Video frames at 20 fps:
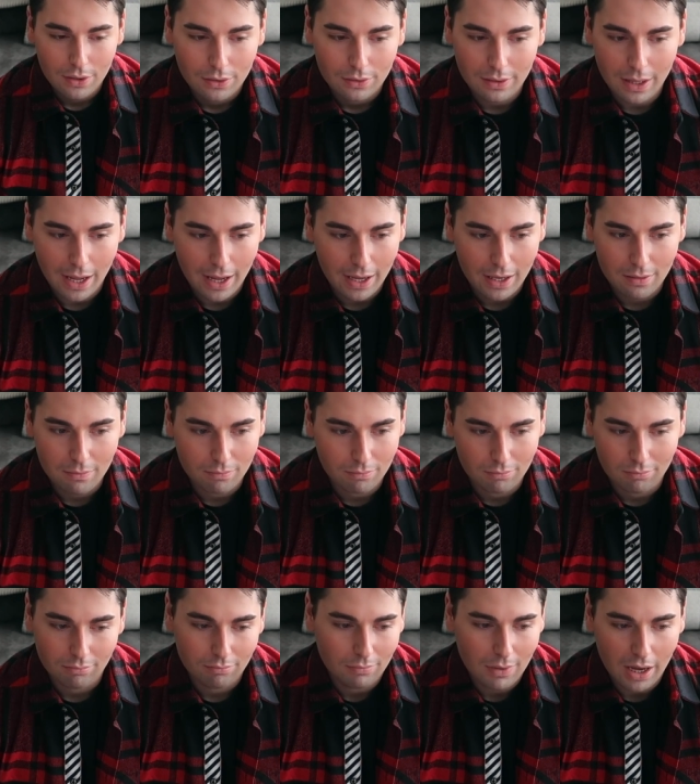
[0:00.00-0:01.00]
then
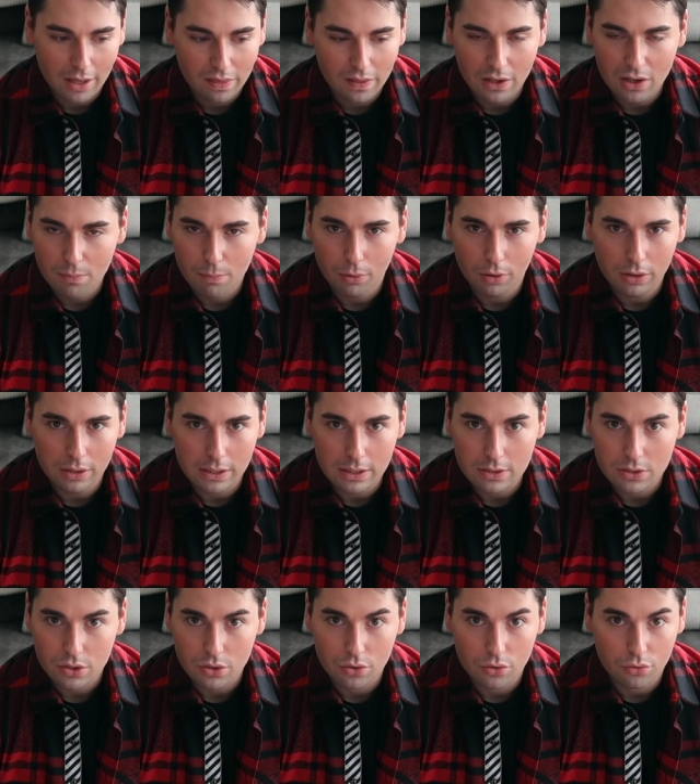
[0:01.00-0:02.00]
I think the Bolide
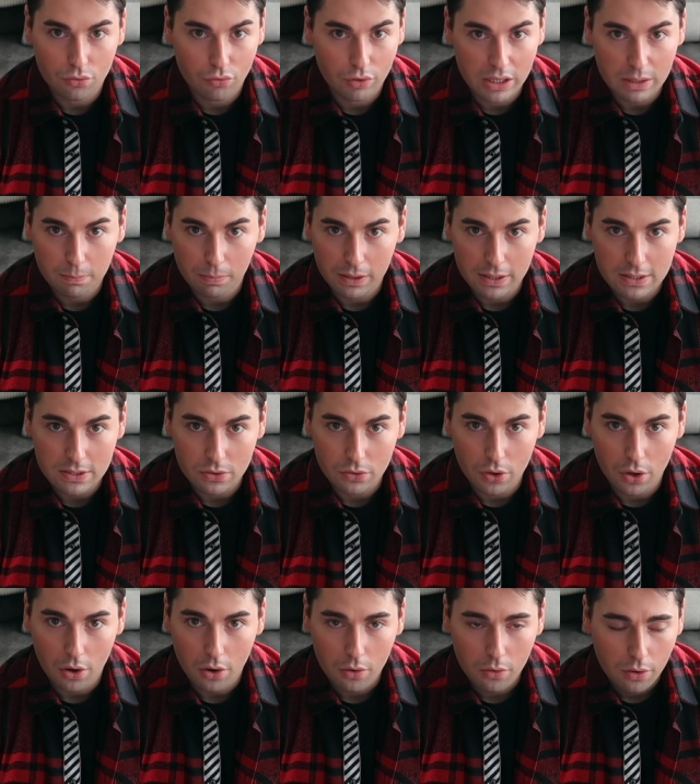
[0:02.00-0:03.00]
is a great place to
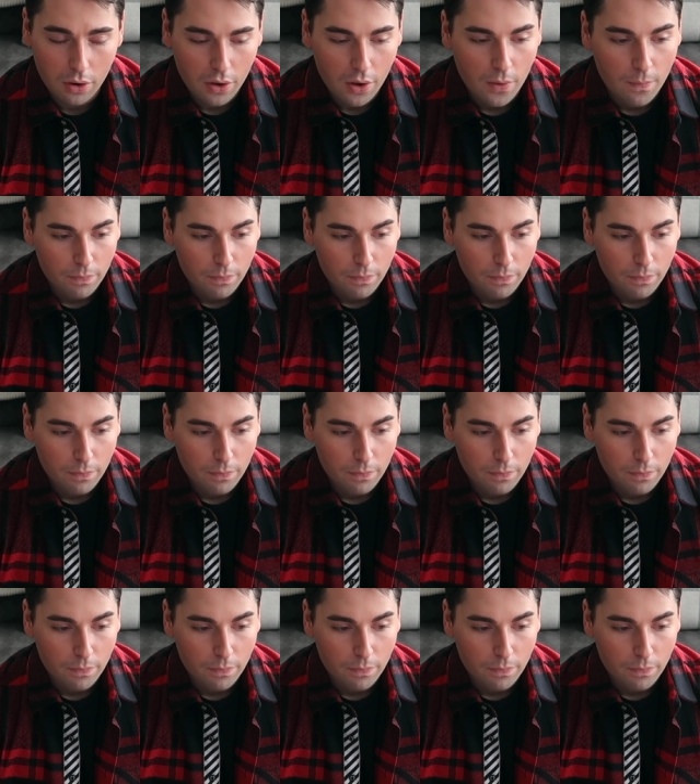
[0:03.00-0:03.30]
go.